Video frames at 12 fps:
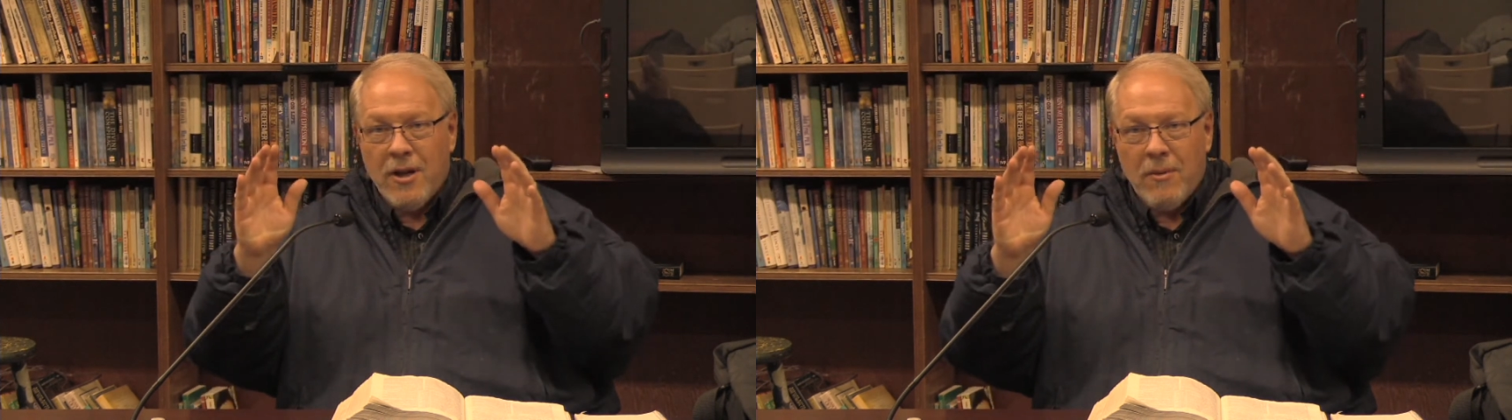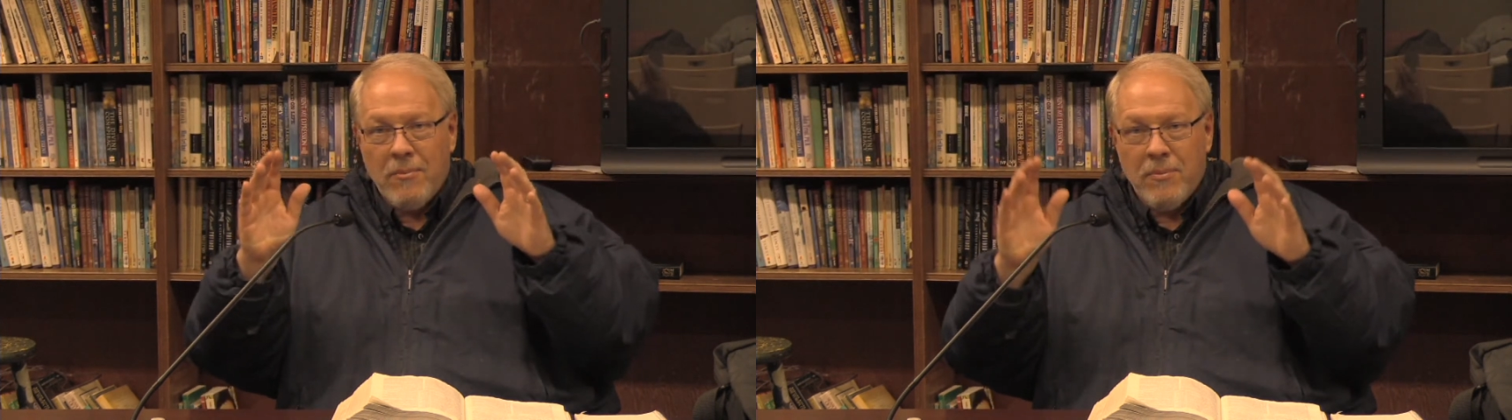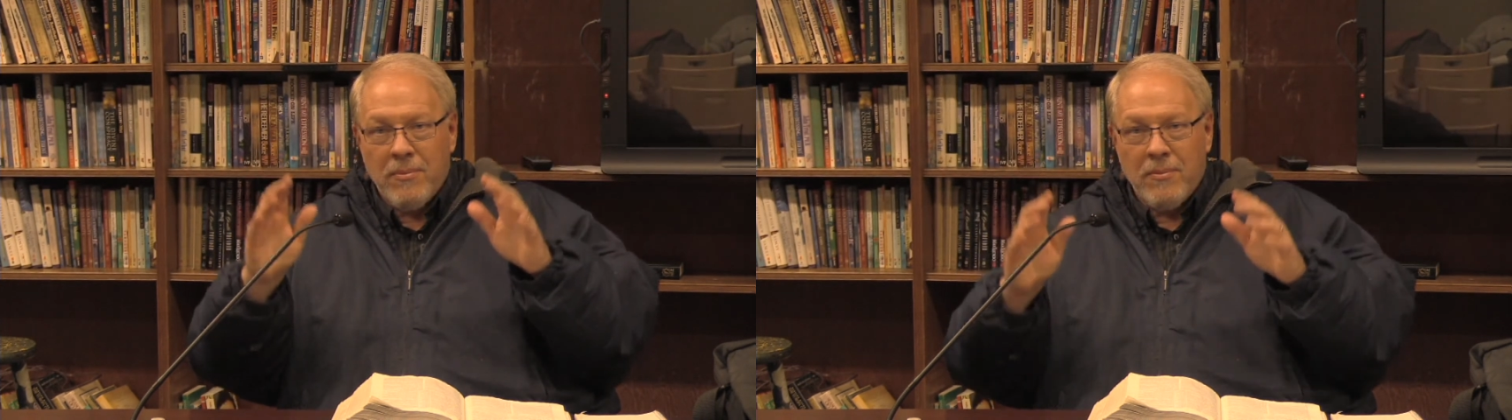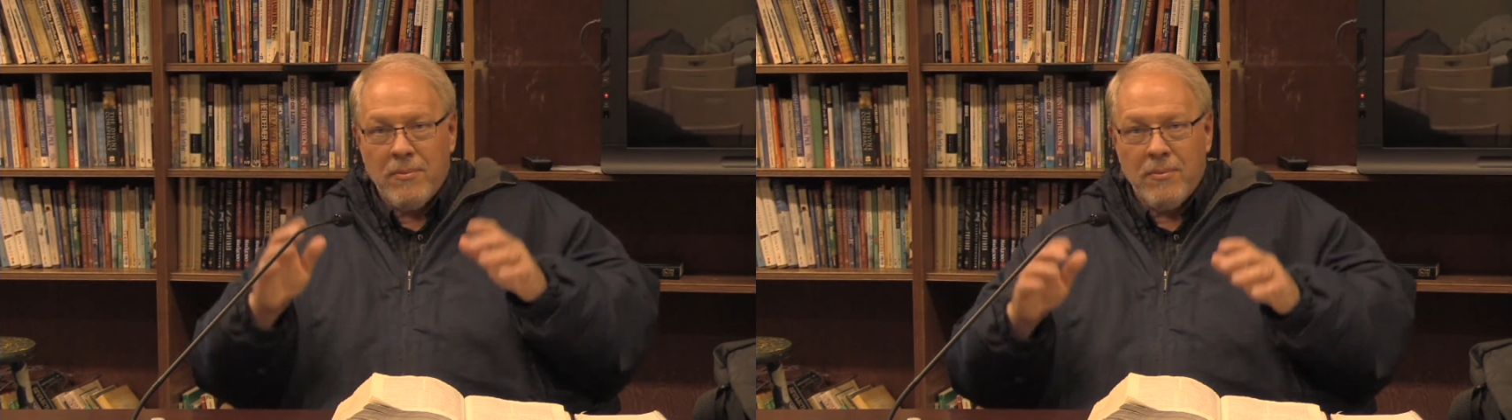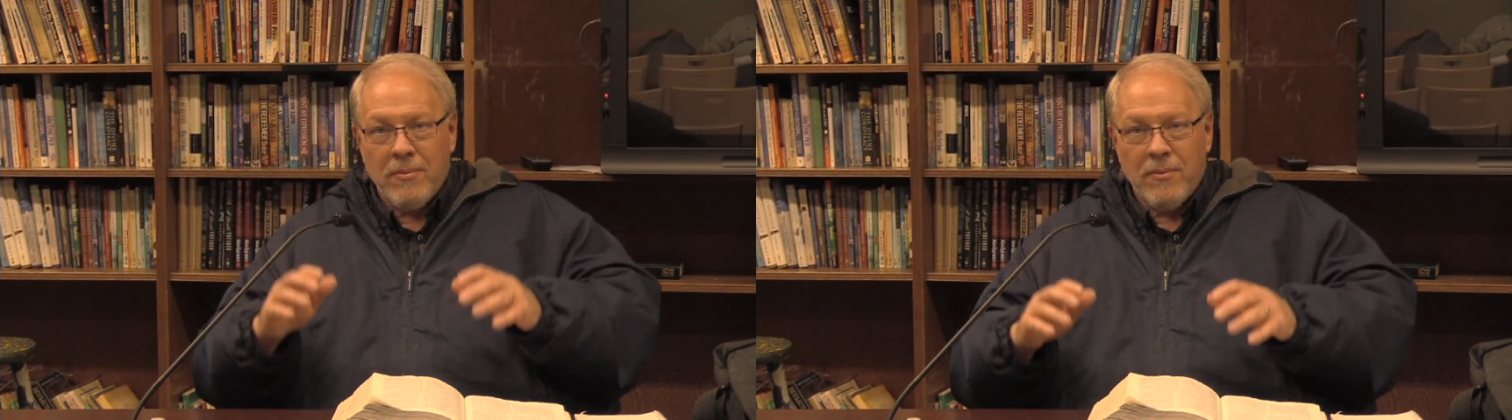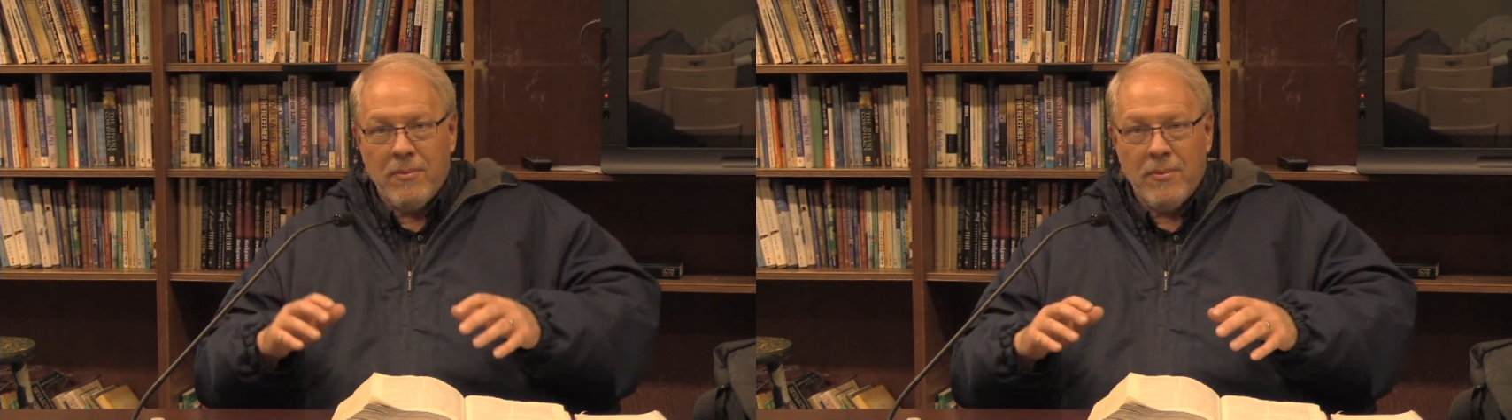up,
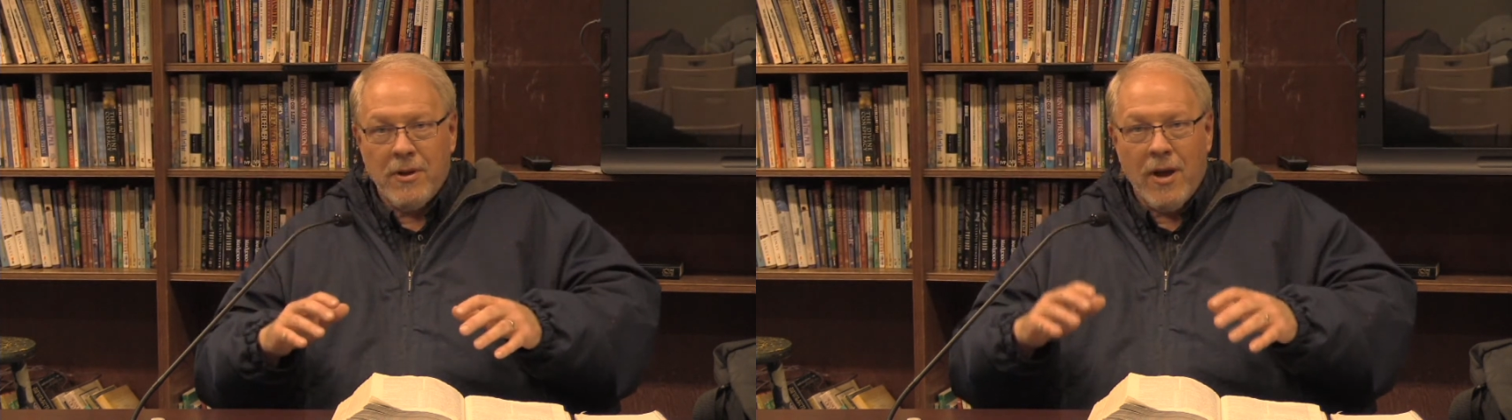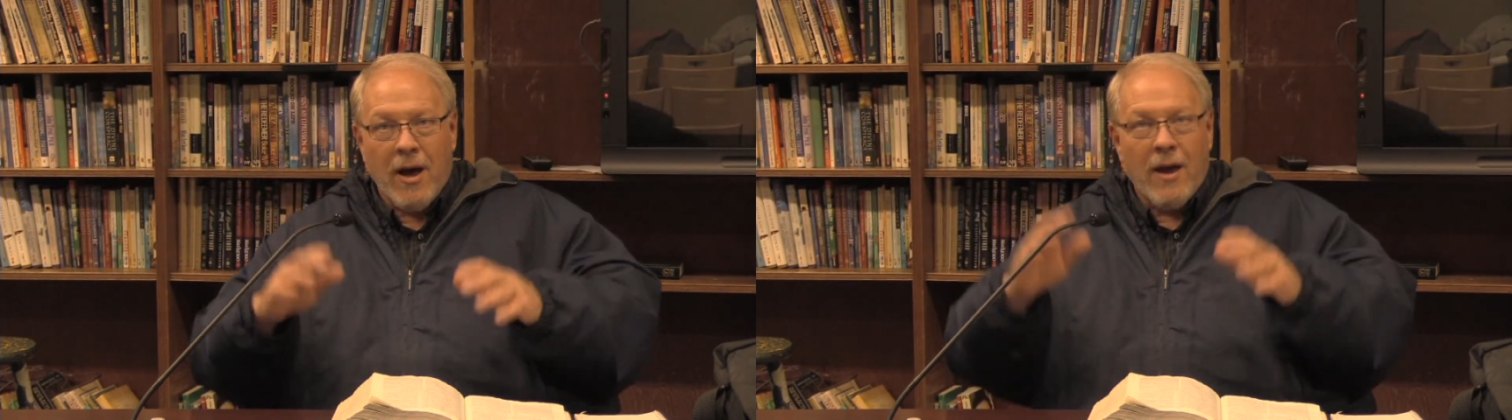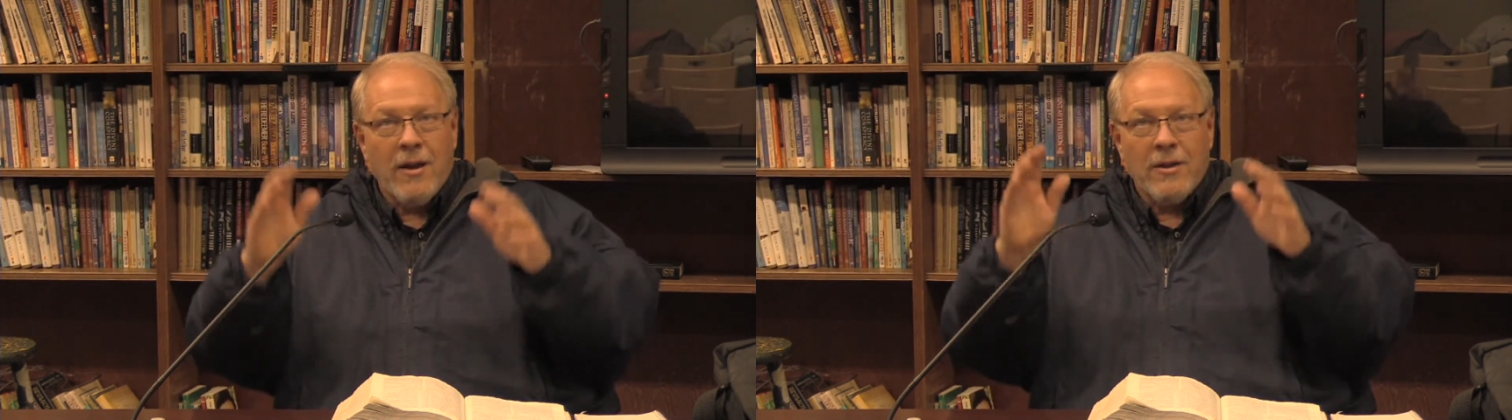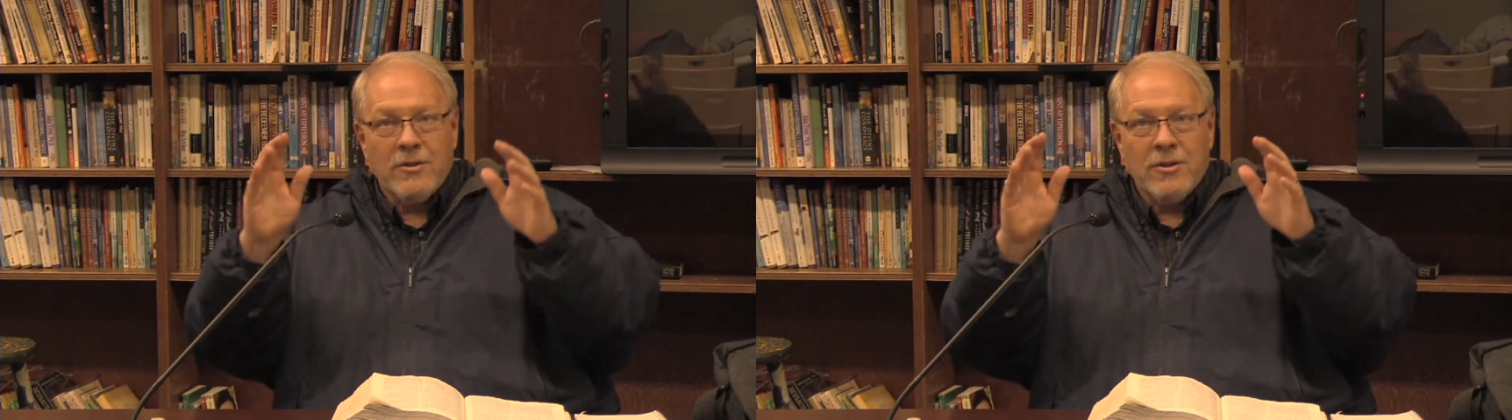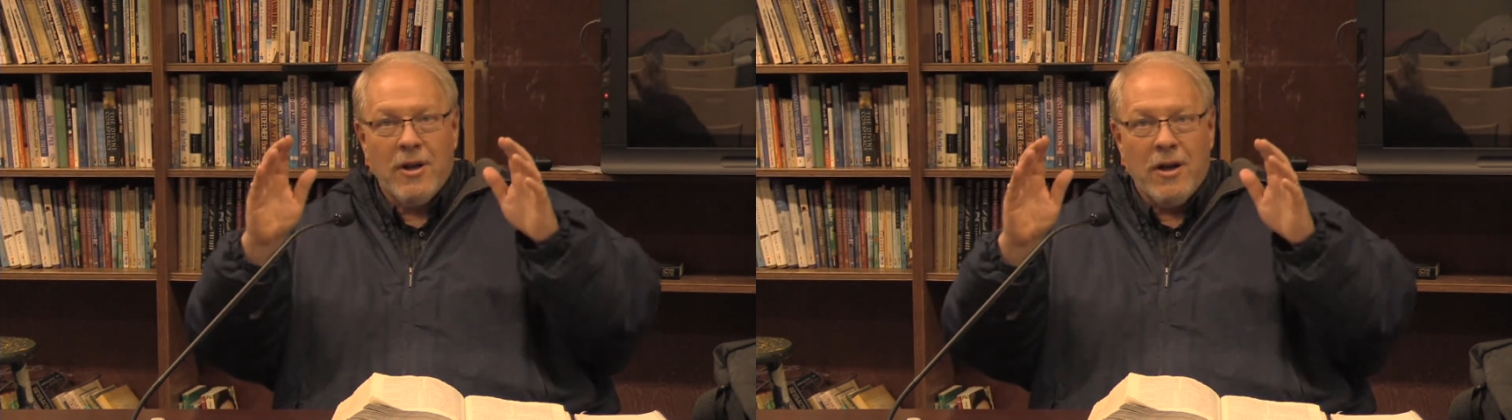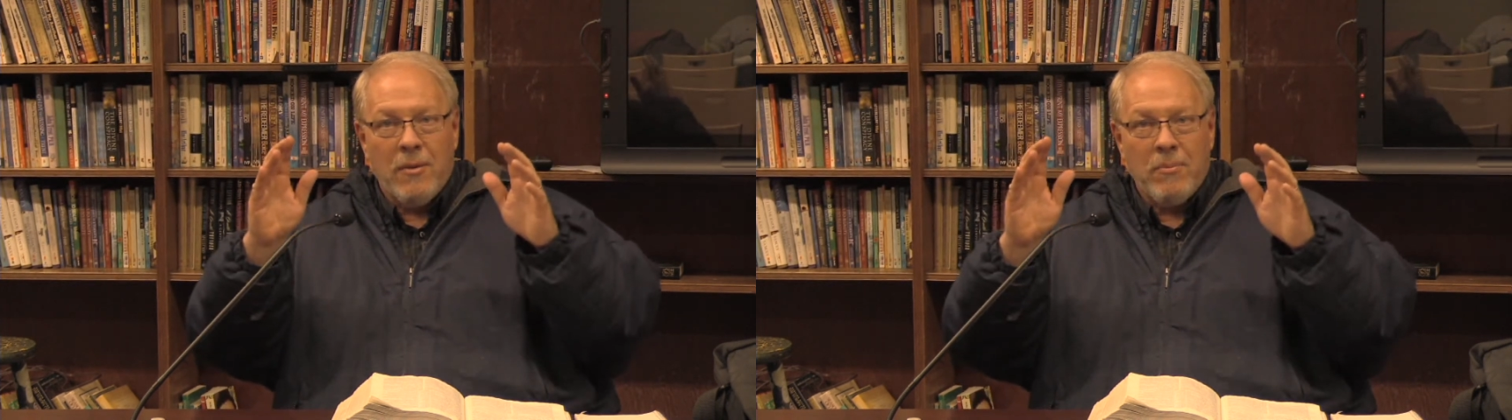God is
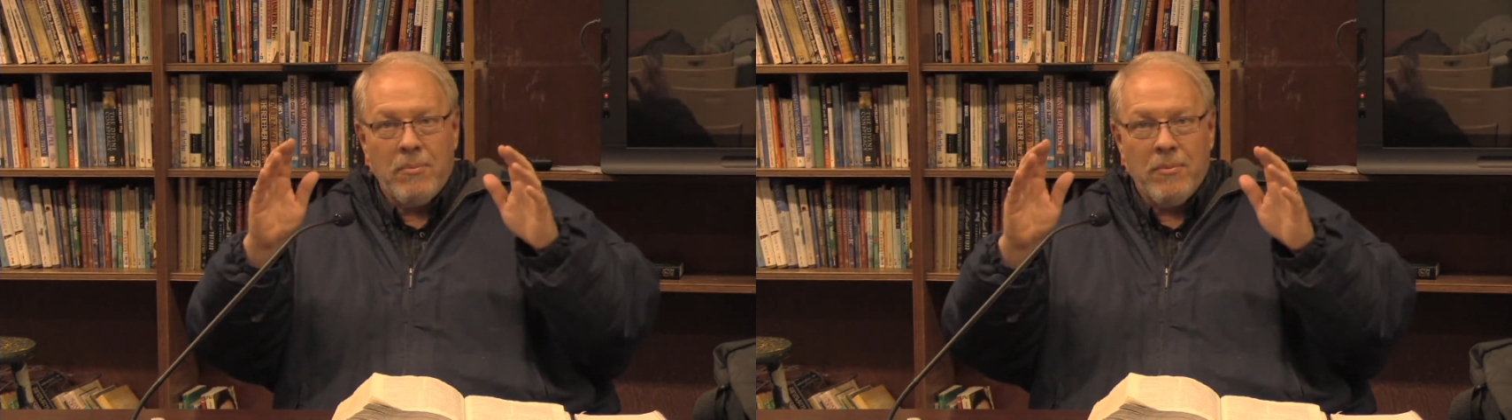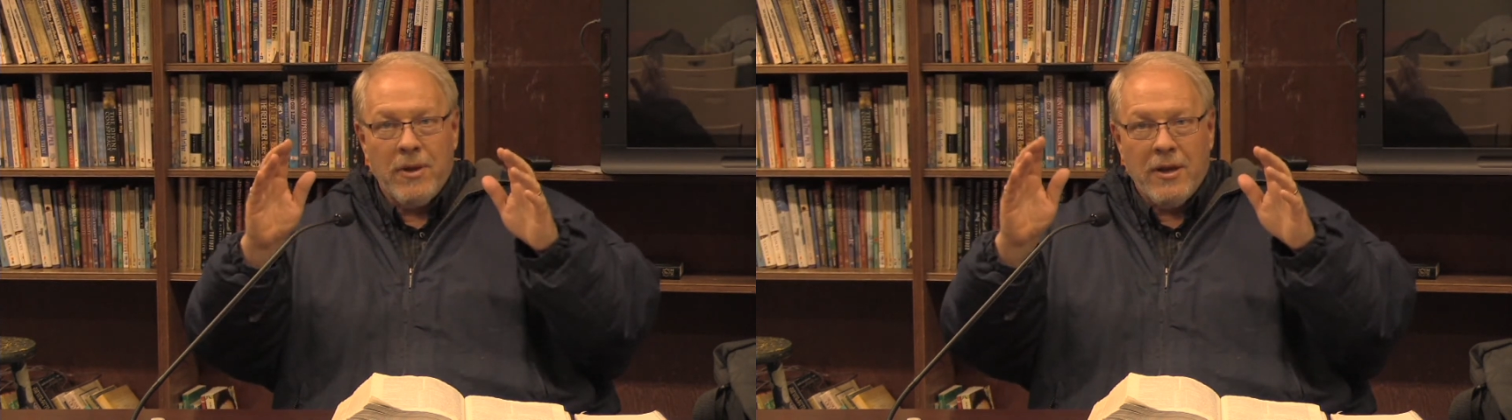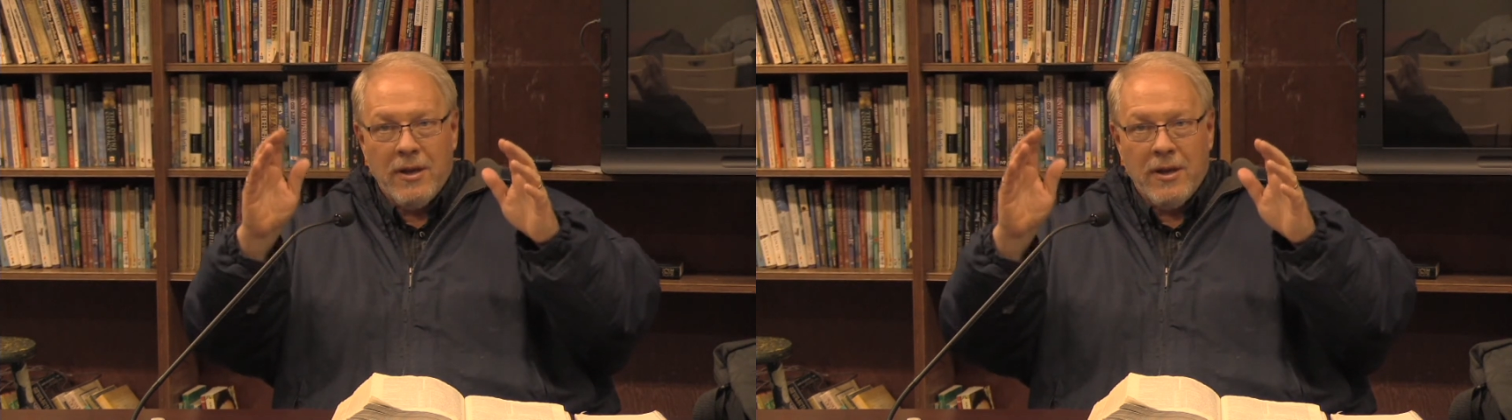up.